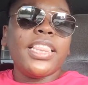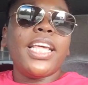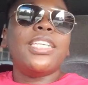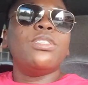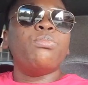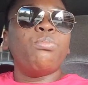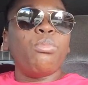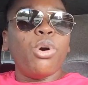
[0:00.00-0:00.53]

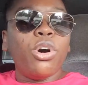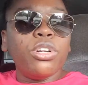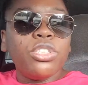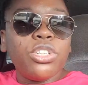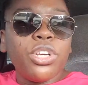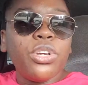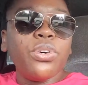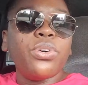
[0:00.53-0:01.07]
There's more
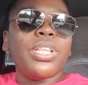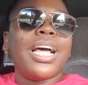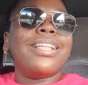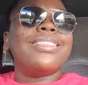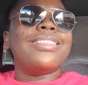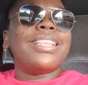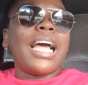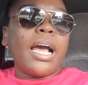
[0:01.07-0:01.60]
to you
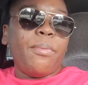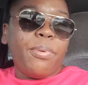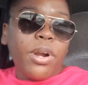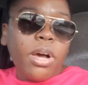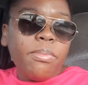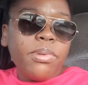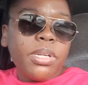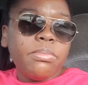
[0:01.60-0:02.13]
than that
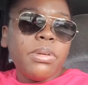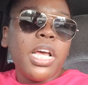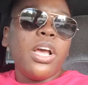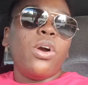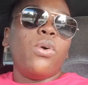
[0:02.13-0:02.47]
problem.